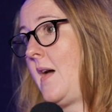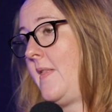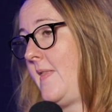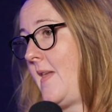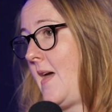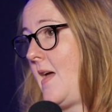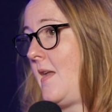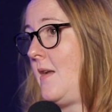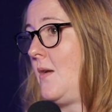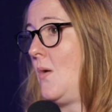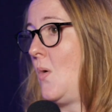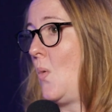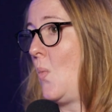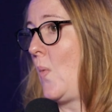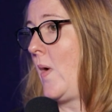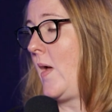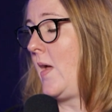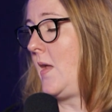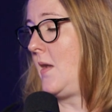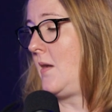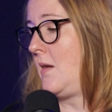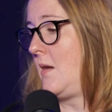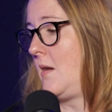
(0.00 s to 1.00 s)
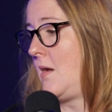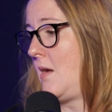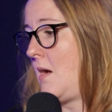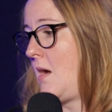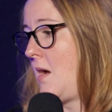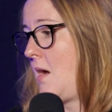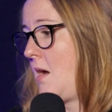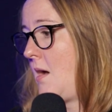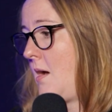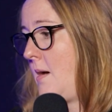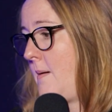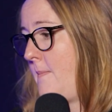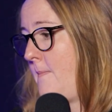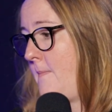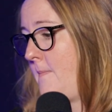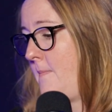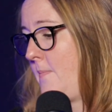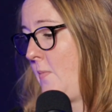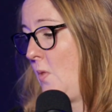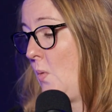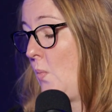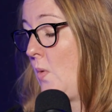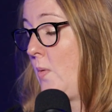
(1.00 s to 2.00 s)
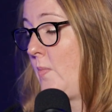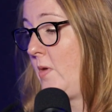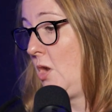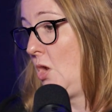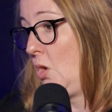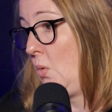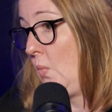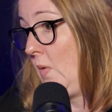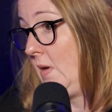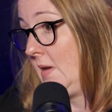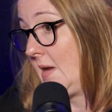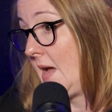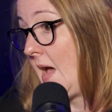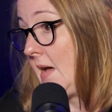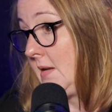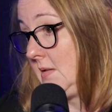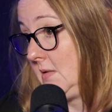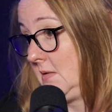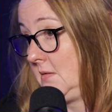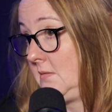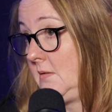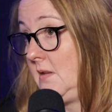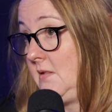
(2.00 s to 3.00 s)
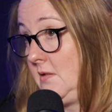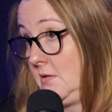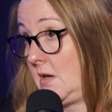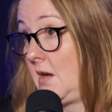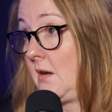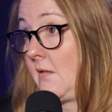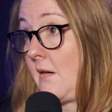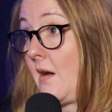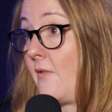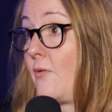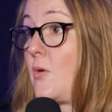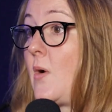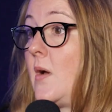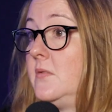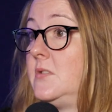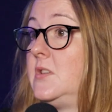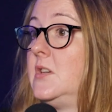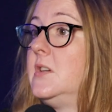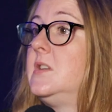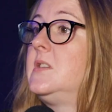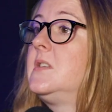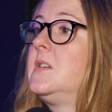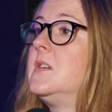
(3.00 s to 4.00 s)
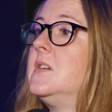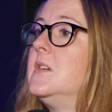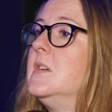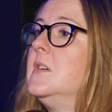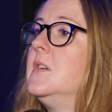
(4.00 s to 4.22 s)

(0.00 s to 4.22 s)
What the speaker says: And then when the woman who we'd had in the Telegraph quoted,